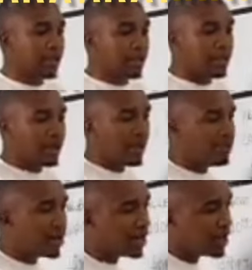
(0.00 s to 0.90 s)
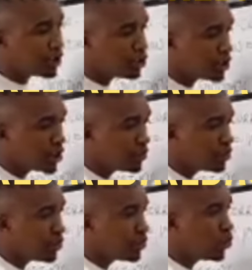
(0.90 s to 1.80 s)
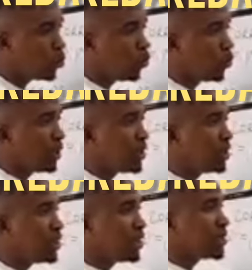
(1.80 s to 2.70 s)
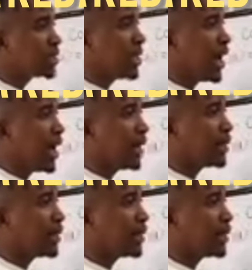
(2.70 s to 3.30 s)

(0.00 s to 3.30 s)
they have a relationship with this guy.